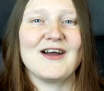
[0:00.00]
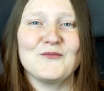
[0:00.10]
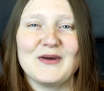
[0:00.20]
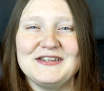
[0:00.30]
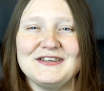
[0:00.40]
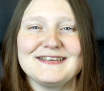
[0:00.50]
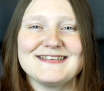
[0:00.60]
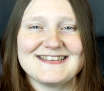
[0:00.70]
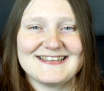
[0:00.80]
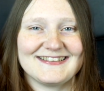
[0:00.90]
And when you
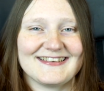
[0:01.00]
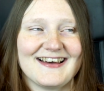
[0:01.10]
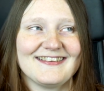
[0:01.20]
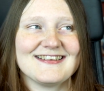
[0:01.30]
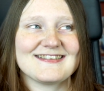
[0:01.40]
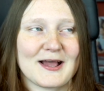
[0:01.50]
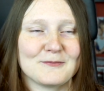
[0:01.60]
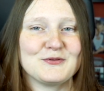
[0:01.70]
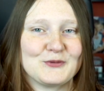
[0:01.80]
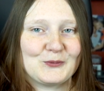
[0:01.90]
consider that, that's
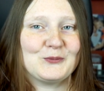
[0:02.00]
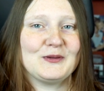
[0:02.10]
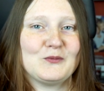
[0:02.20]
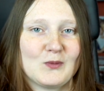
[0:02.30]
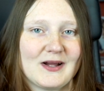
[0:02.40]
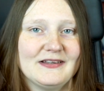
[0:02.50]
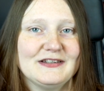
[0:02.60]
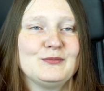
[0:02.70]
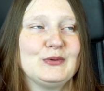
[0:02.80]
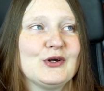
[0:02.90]
absolutely
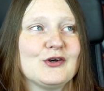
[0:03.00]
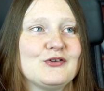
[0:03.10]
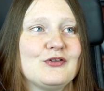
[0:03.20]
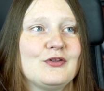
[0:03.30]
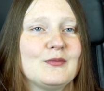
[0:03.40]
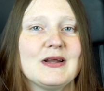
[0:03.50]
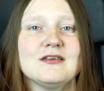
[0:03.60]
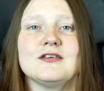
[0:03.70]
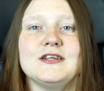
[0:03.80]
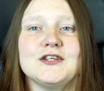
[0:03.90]
wild because the
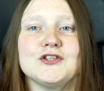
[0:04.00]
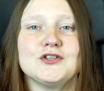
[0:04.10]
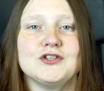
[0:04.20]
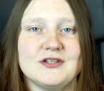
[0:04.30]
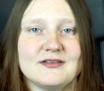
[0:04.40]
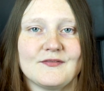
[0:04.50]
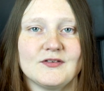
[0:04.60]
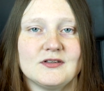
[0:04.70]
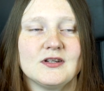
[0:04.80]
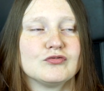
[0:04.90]
Panasonic
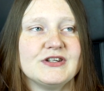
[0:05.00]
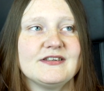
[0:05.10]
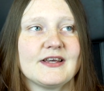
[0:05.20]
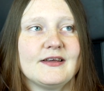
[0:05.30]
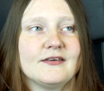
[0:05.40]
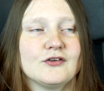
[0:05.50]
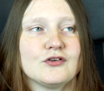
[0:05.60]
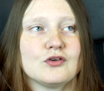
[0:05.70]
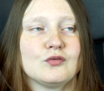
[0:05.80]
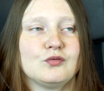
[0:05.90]
G7
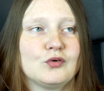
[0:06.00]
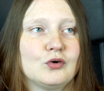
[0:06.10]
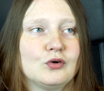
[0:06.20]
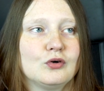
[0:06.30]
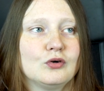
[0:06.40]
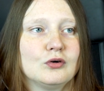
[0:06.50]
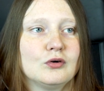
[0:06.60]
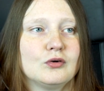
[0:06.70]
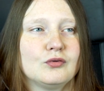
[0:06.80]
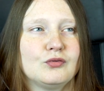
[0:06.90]
retails
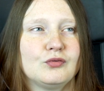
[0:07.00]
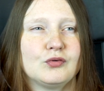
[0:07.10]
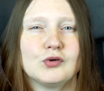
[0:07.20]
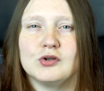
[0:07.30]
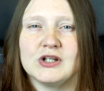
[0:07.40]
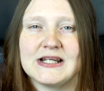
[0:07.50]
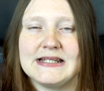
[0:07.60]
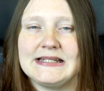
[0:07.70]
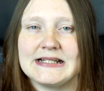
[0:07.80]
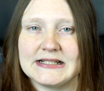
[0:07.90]
for
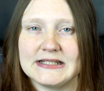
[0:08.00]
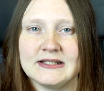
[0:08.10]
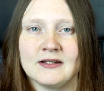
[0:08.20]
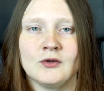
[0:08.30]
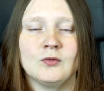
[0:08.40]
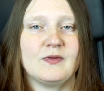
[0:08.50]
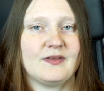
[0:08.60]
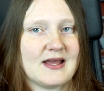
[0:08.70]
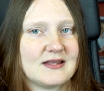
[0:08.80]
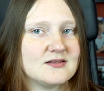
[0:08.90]
499 with
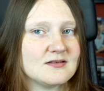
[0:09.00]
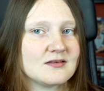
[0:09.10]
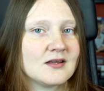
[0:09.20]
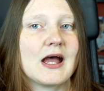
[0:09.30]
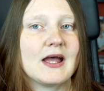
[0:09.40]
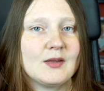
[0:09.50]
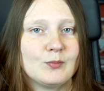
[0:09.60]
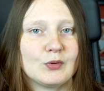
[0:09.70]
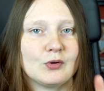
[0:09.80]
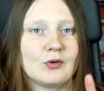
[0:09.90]
a lens. I
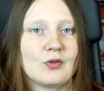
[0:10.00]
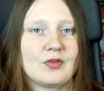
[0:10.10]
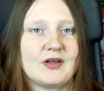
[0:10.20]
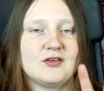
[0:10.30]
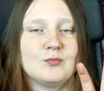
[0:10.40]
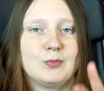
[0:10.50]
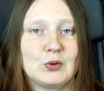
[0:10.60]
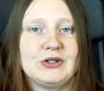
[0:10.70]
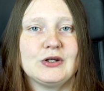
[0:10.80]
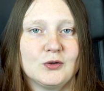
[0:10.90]
bought this
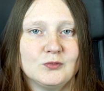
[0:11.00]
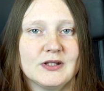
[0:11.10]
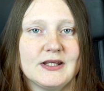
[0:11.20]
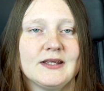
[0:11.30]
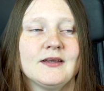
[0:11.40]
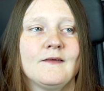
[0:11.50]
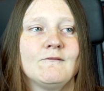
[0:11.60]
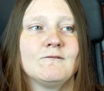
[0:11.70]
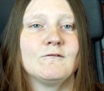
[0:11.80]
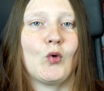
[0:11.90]
body only
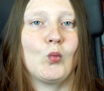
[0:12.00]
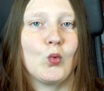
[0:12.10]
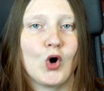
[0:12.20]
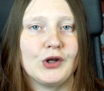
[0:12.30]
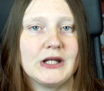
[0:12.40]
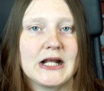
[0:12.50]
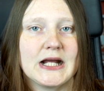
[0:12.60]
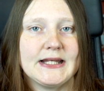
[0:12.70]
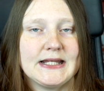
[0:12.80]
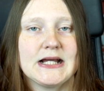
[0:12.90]
for
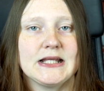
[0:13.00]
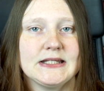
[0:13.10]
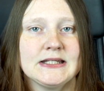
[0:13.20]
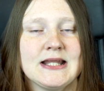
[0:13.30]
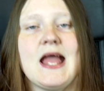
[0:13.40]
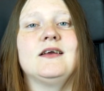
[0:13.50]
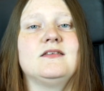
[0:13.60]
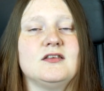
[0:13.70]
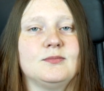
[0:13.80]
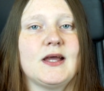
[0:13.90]
199
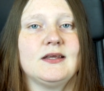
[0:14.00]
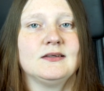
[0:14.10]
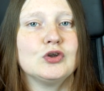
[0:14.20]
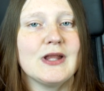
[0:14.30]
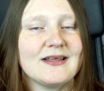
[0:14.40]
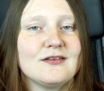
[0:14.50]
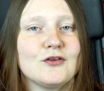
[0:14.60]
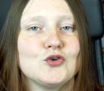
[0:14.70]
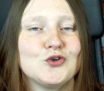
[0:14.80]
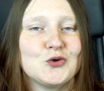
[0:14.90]
X display. Less
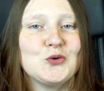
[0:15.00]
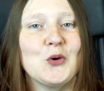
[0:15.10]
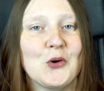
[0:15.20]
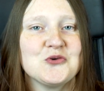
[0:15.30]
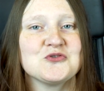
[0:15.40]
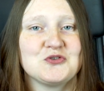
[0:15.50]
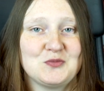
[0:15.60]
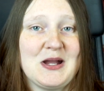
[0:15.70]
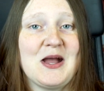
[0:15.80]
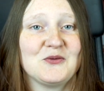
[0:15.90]
than
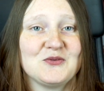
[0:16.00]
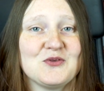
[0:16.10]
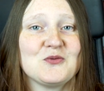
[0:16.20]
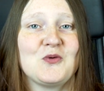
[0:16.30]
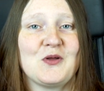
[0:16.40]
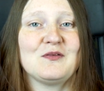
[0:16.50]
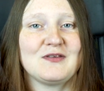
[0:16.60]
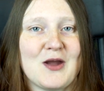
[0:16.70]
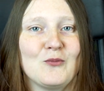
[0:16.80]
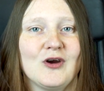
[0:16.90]
200 pounds worth
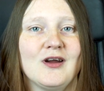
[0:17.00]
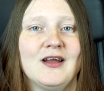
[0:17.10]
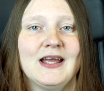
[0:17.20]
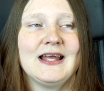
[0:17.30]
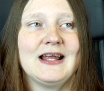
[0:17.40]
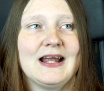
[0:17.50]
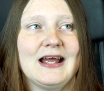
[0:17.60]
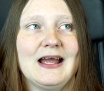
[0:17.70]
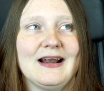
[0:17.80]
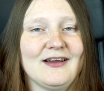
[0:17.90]
of camera
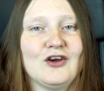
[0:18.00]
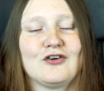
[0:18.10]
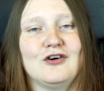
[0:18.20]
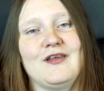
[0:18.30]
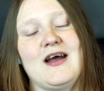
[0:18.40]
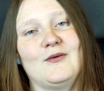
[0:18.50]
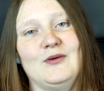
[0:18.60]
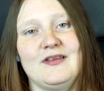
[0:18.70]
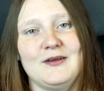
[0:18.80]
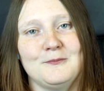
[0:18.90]
and I got all that
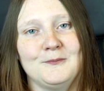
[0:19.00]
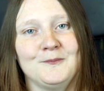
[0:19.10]
with it.